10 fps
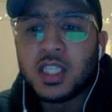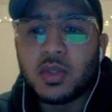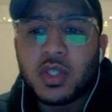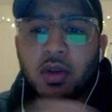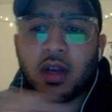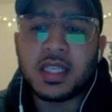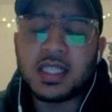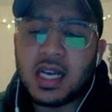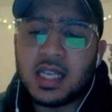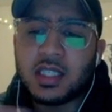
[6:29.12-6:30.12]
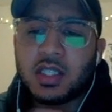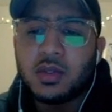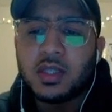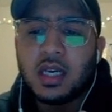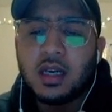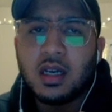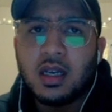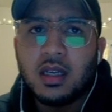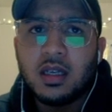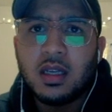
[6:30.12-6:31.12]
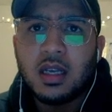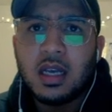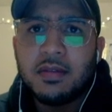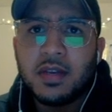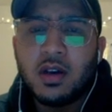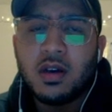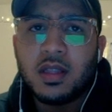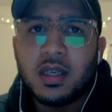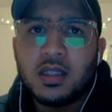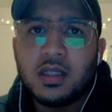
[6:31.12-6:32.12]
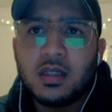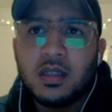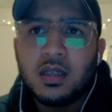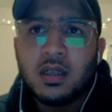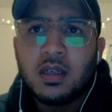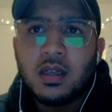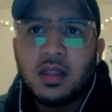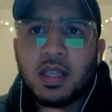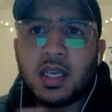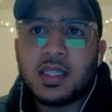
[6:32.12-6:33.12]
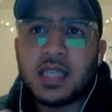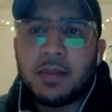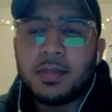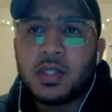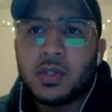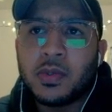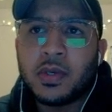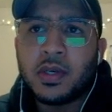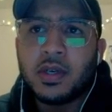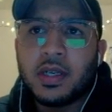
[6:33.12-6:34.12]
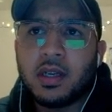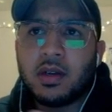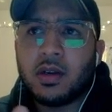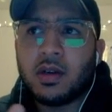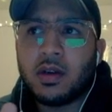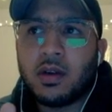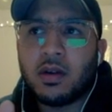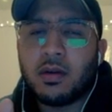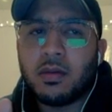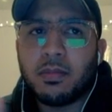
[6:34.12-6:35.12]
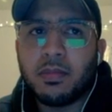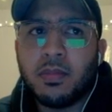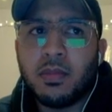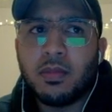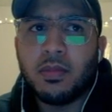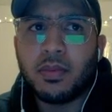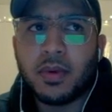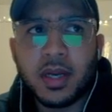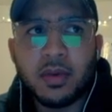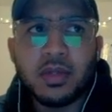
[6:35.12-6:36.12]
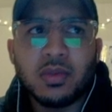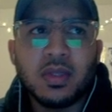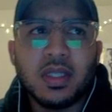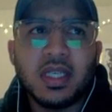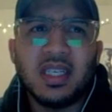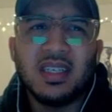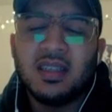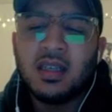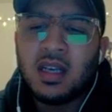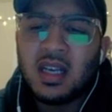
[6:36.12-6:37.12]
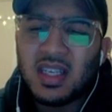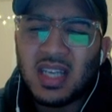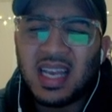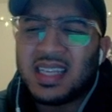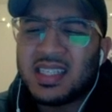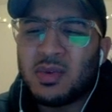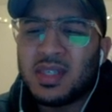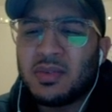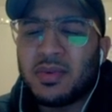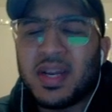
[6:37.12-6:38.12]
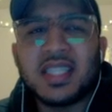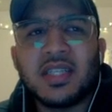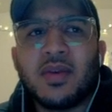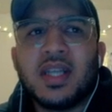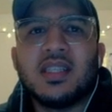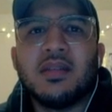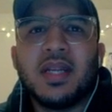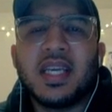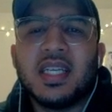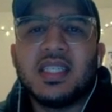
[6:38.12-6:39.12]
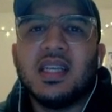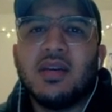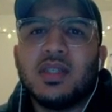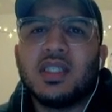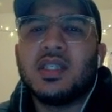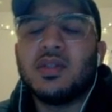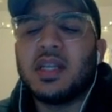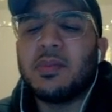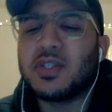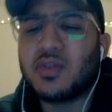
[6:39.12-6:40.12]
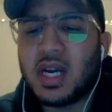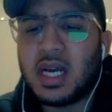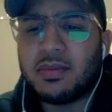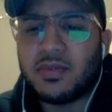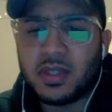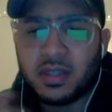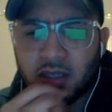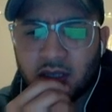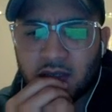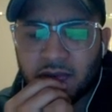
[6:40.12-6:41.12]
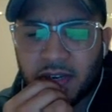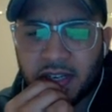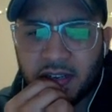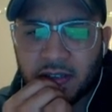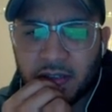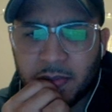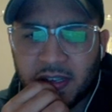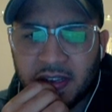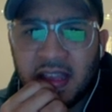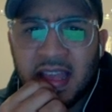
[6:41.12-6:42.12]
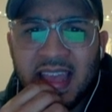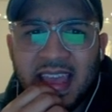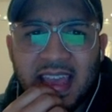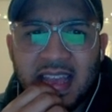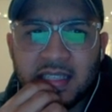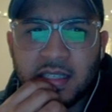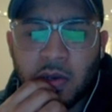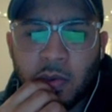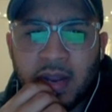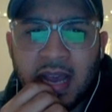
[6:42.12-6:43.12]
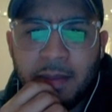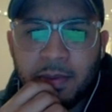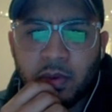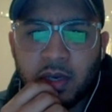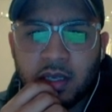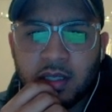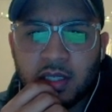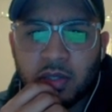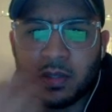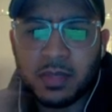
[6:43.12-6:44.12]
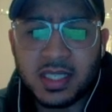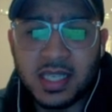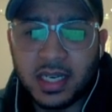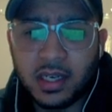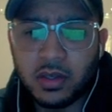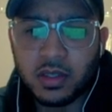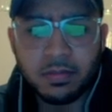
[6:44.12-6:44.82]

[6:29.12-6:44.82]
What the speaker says: was showing all these signs. She was having all these things happen to her, and her brain was really, I guess it wasn't reacting right to the medication she was getting prescribed for her schizophrenia or something. And so what happened was she was misdiagnosed,